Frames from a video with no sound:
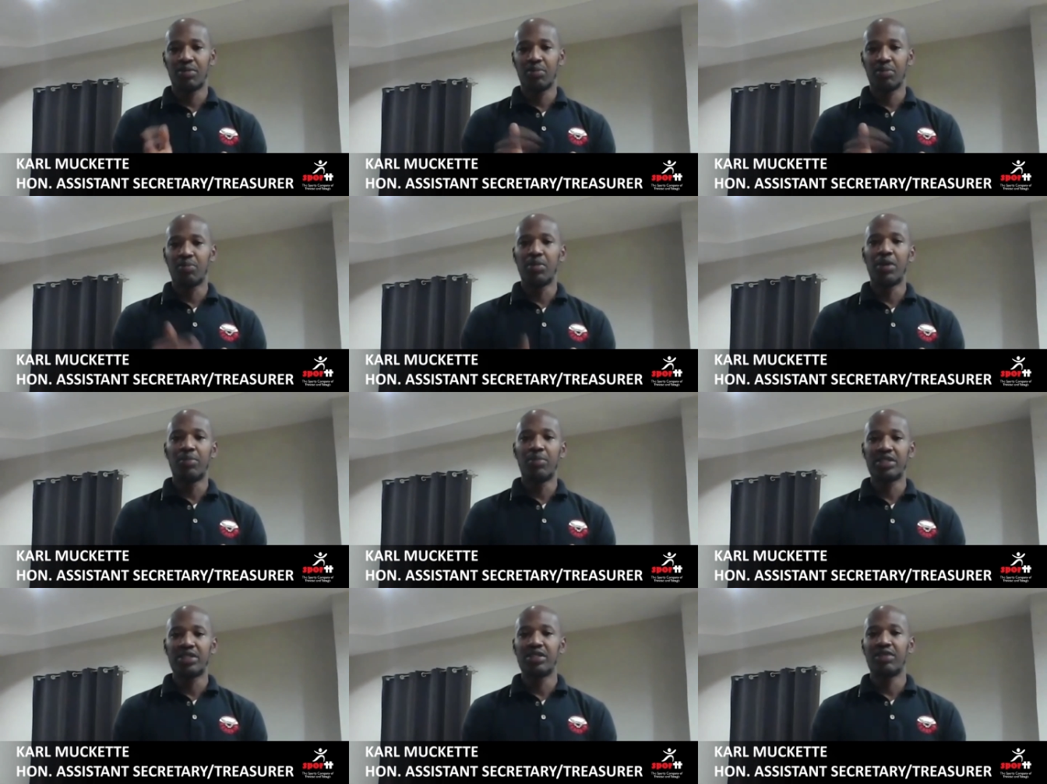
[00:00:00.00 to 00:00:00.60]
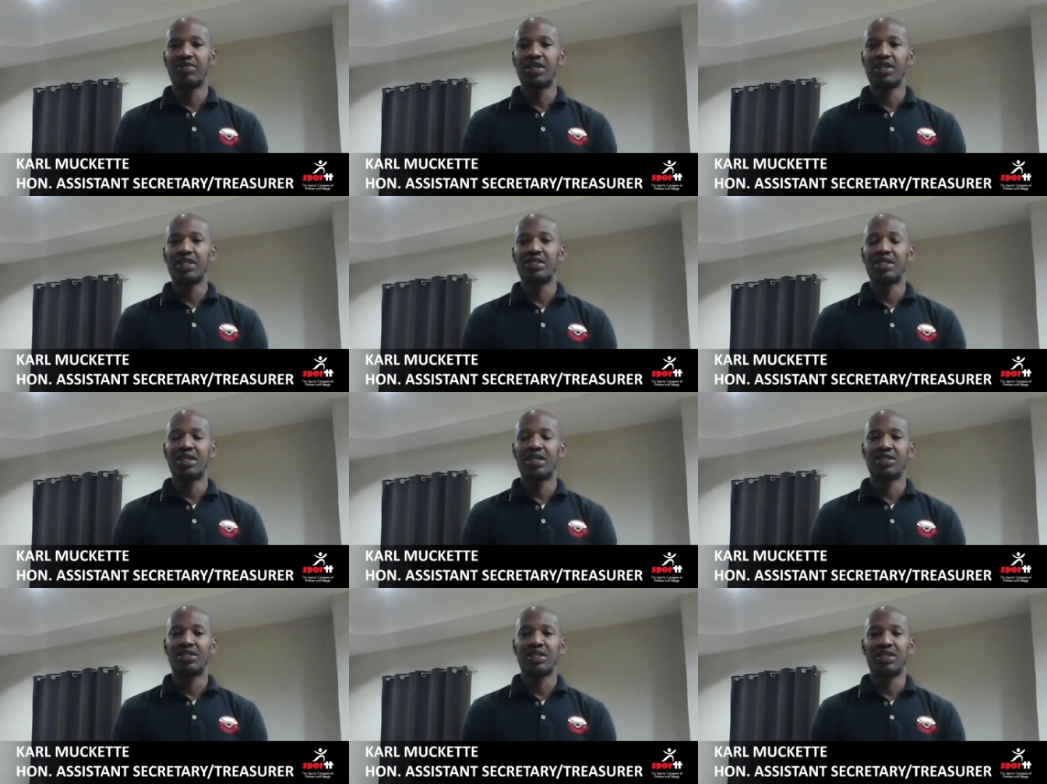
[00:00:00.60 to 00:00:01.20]
members of the
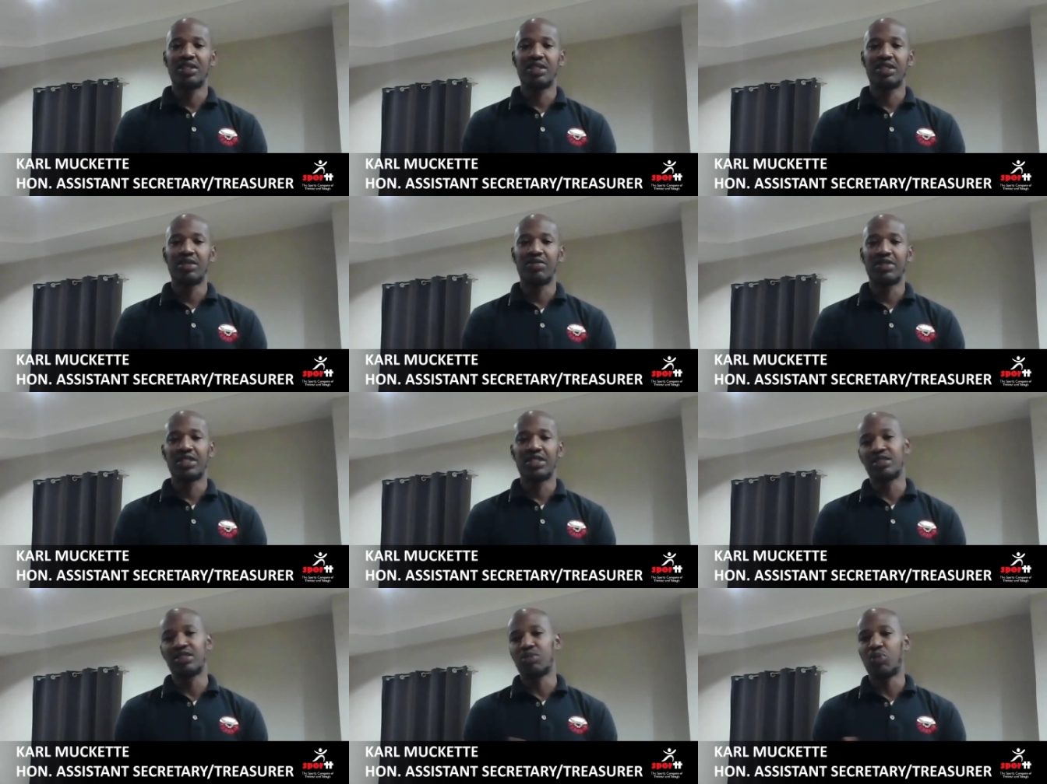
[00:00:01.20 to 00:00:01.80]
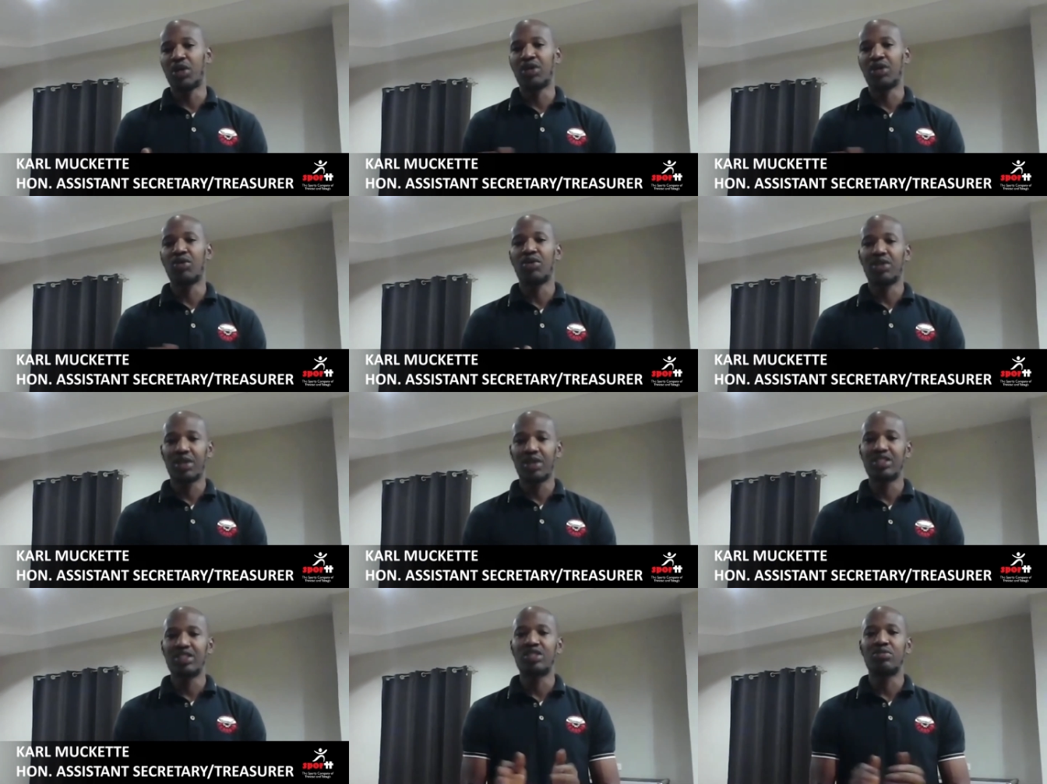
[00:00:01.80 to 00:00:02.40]
essential services, whether or
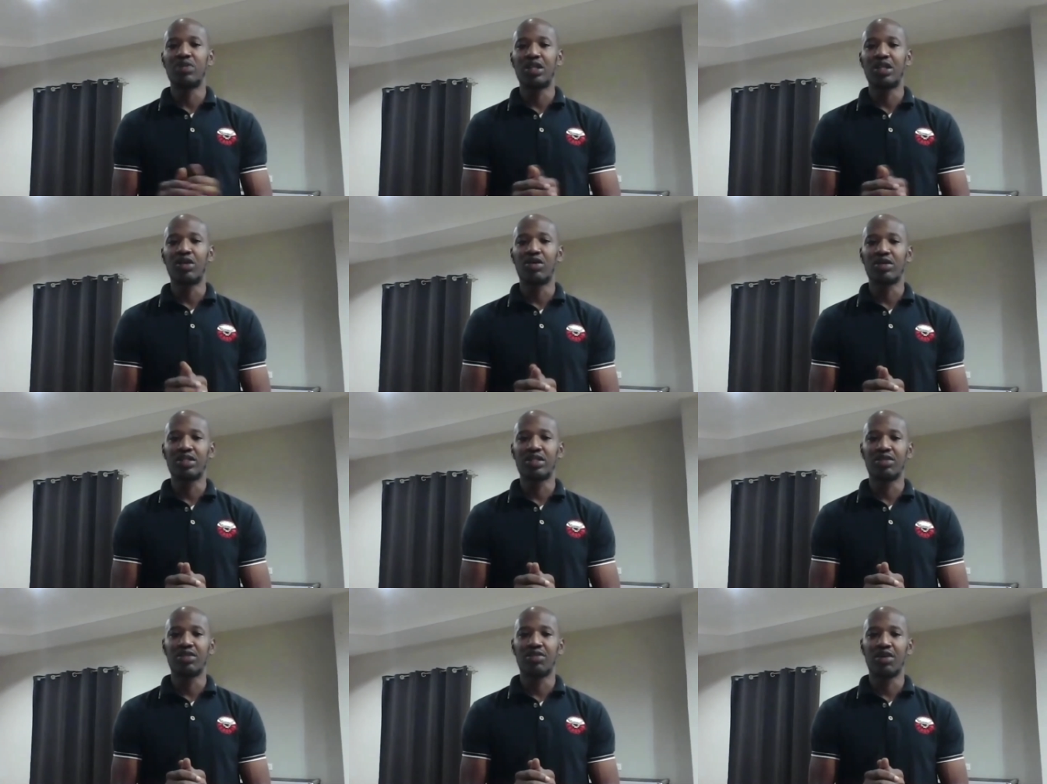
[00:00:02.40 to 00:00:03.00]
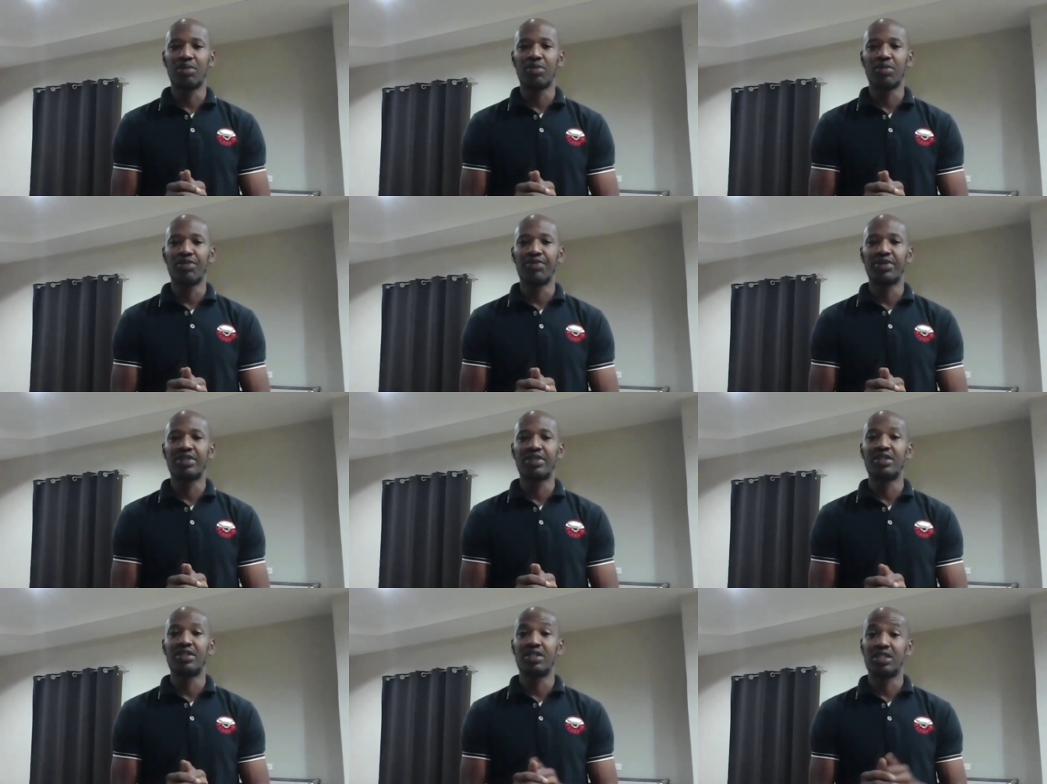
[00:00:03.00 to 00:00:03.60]
not you belong to the rugby
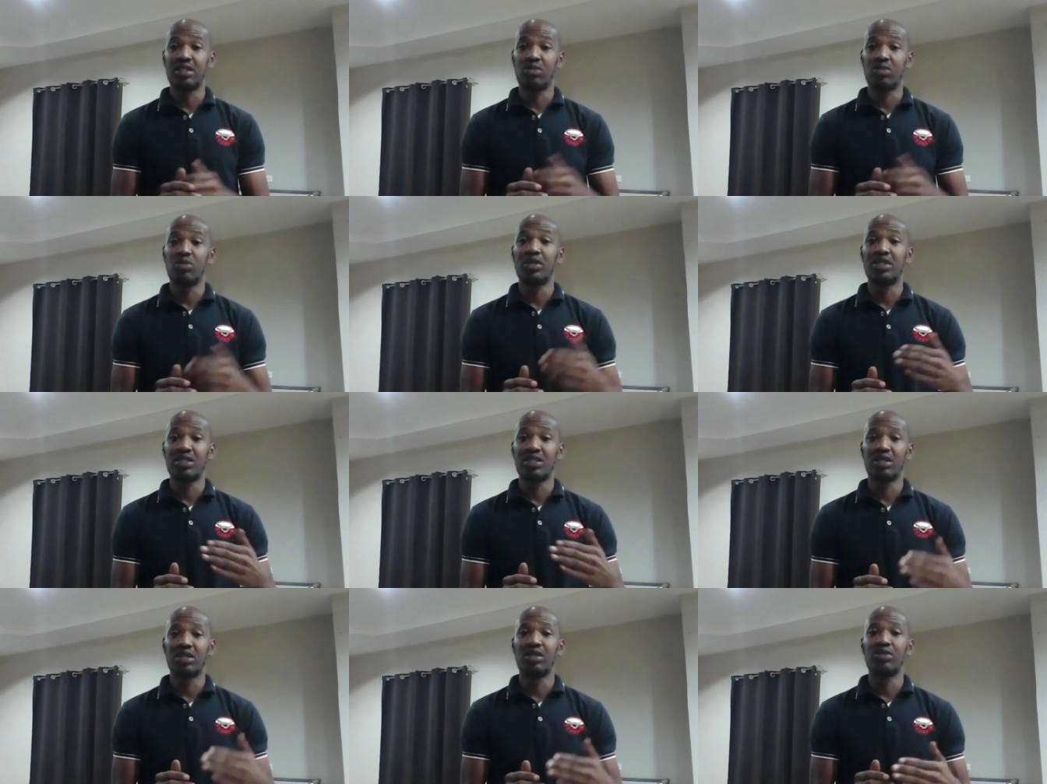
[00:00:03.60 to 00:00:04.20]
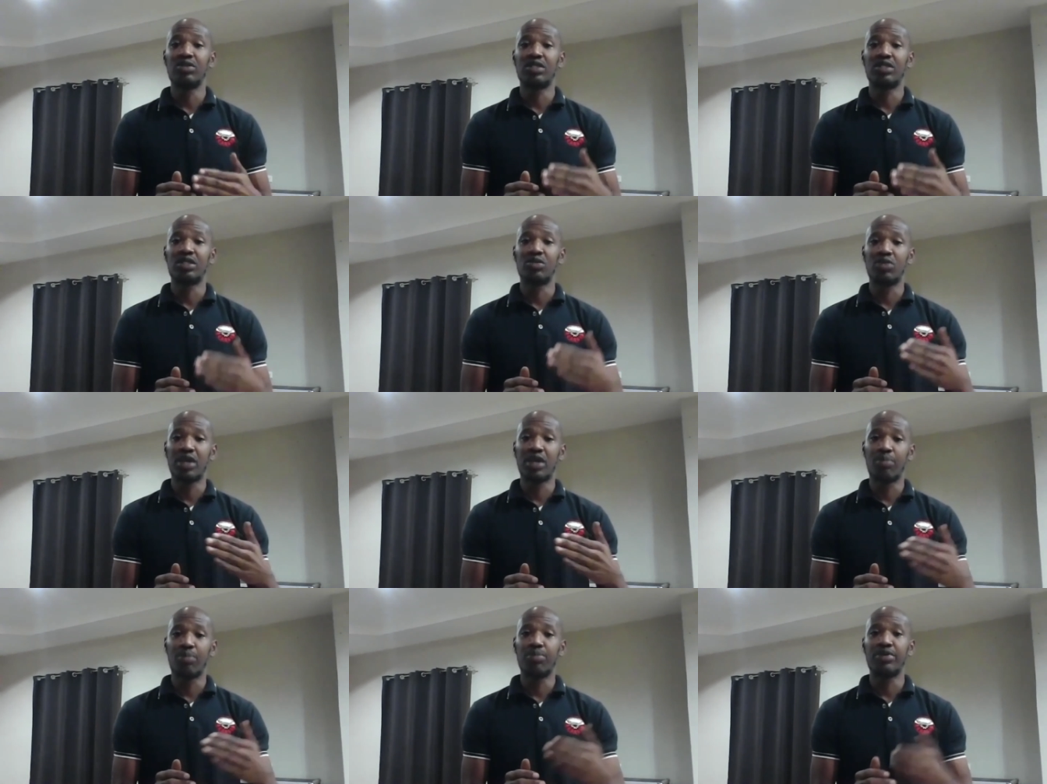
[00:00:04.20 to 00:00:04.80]
fraternity, we salute you,
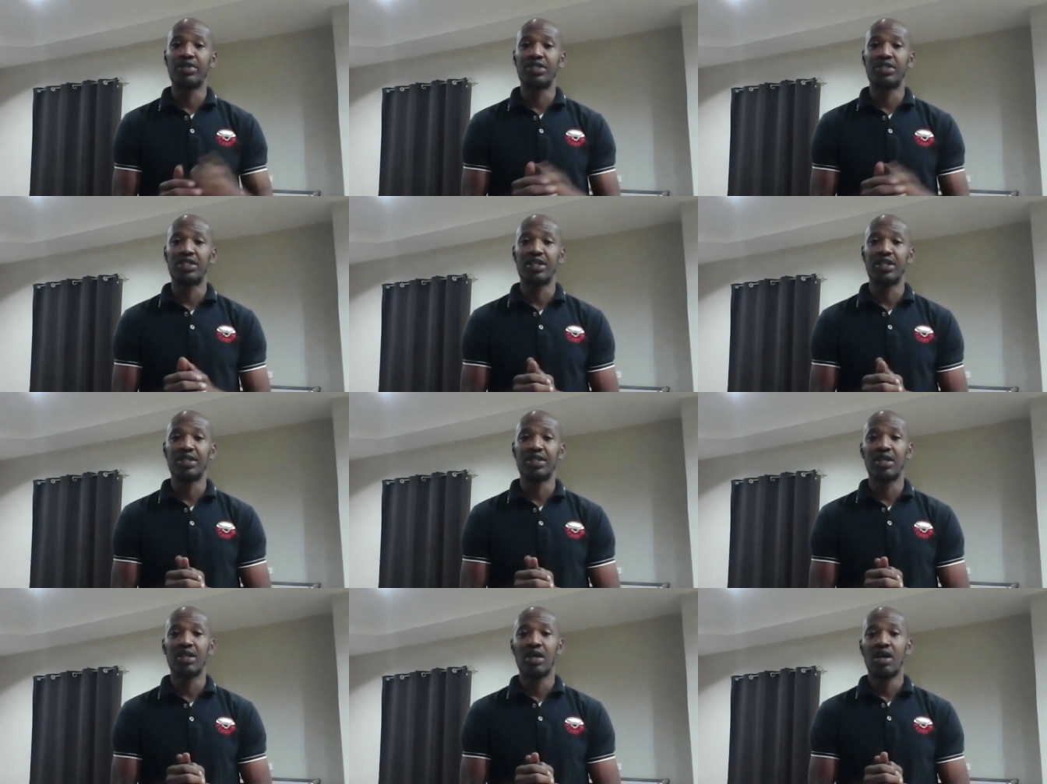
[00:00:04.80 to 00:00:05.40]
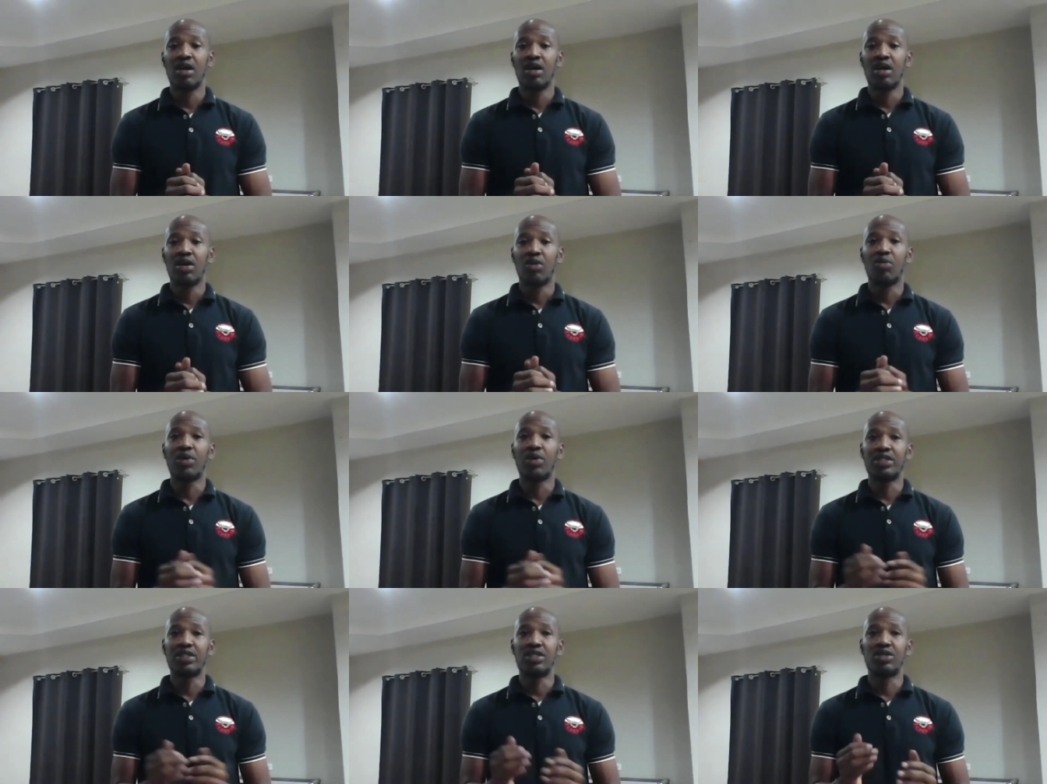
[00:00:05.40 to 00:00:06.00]
we appreciate
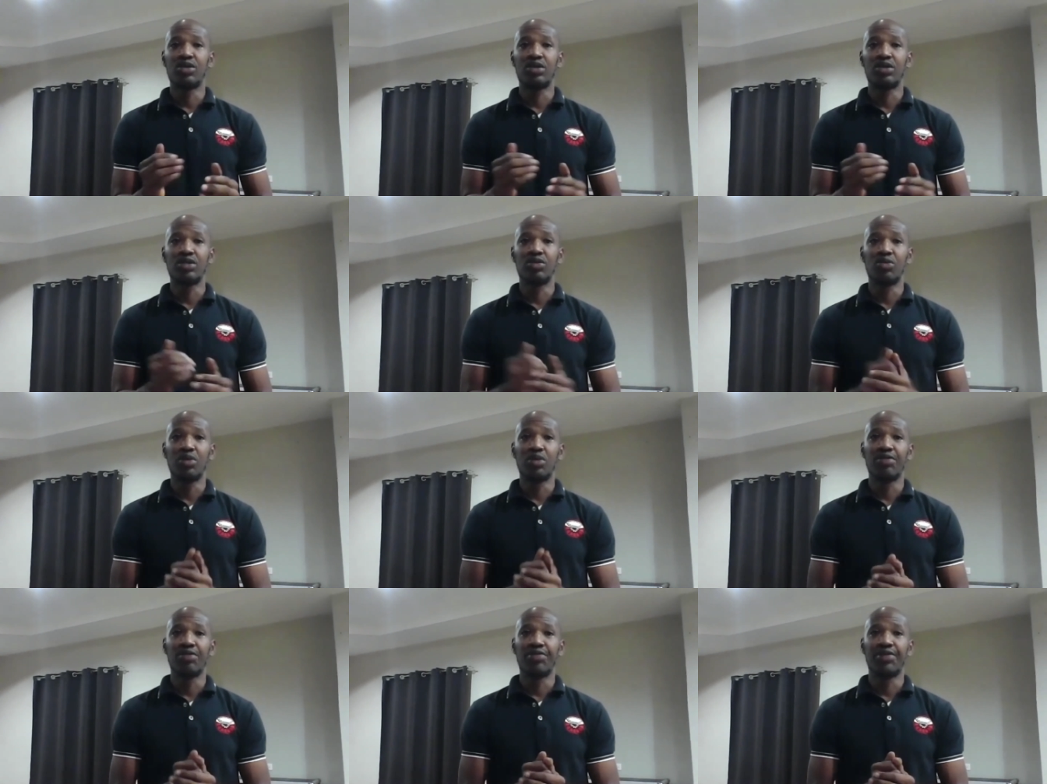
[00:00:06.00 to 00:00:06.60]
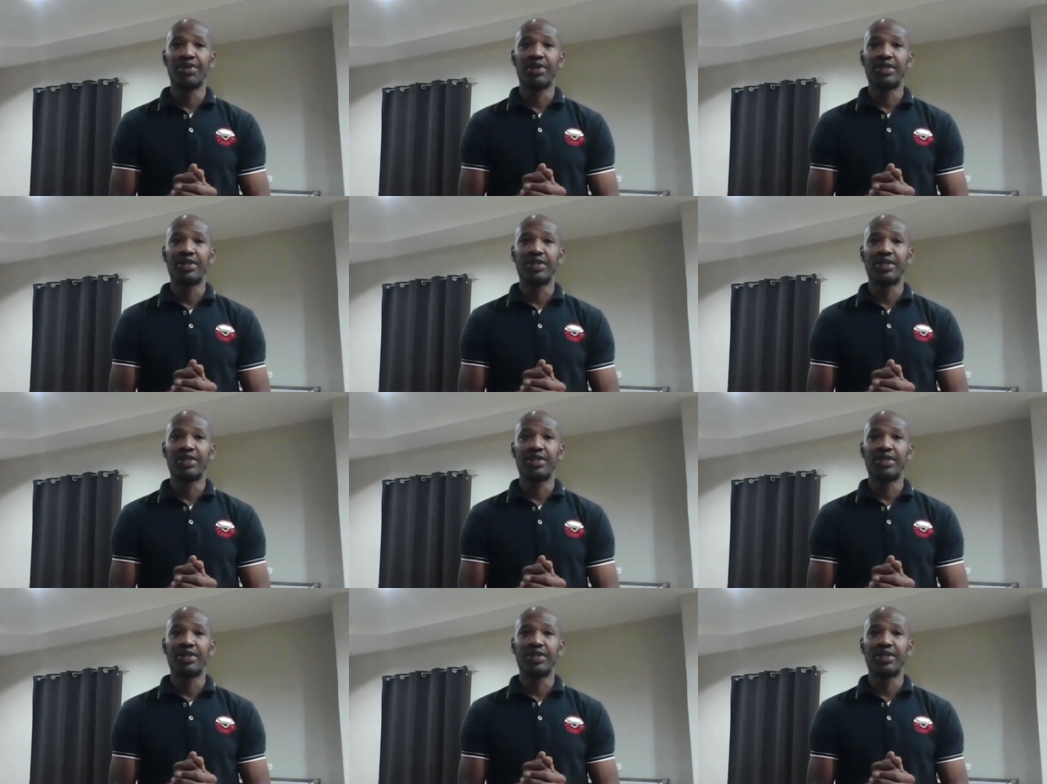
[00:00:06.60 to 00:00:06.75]
what you're doing for